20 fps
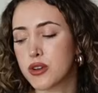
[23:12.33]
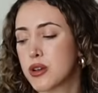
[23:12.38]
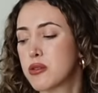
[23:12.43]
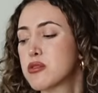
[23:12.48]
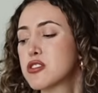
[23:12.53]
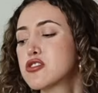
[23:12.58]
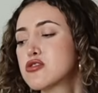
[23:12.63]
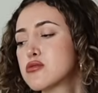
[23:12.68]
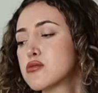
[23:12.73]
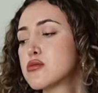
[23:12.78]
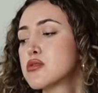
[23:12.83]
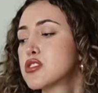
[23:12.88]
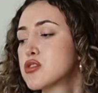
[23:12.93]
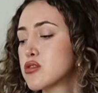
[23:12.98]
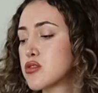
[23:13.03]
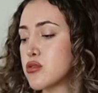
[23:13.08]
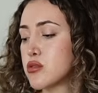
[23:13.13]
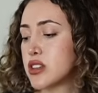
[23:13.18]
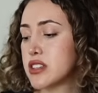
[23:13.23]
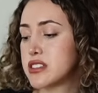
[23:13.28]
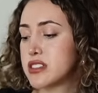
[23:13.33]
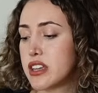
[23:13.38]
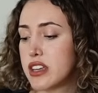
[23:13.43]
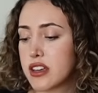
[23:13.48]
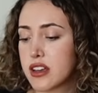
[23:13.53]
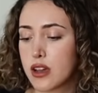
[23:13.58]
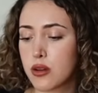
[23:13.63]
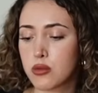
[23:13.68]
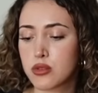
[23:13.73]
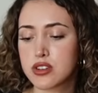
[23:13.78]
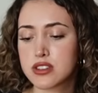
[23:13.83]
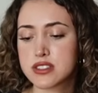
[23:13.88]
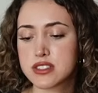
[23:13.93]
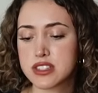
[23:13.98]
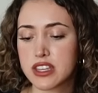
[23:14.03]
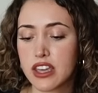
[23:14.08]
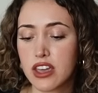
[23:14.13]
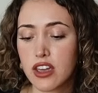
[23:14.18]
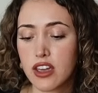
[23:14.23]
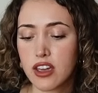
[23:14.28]
Wait, which one do I take? I wanna
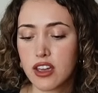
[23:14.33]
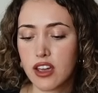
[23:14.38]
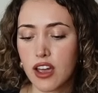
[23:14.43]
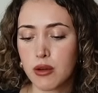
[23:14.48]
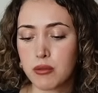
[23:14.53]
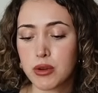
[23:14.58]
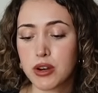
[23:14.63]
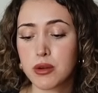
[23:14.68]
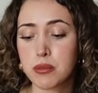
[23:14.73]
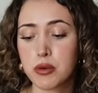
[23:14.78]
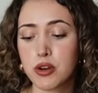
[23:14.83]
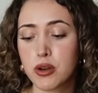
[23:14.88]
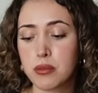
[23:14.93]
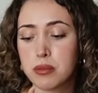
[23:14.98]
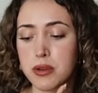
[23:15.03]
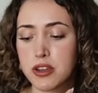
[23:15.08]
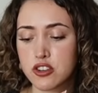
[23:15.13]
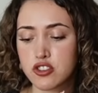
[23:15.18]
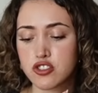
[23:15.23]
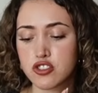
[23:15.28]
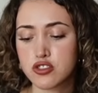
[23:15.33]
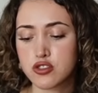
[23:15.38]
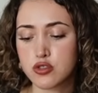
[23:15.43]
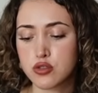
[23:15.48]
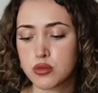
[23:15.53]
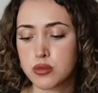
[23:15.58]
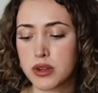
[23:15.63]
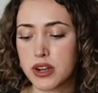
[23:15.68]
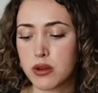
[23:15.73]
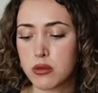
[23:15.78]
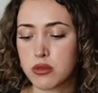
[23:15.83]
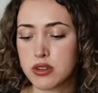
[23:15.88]
say it. I'm gonna put a picture too, but I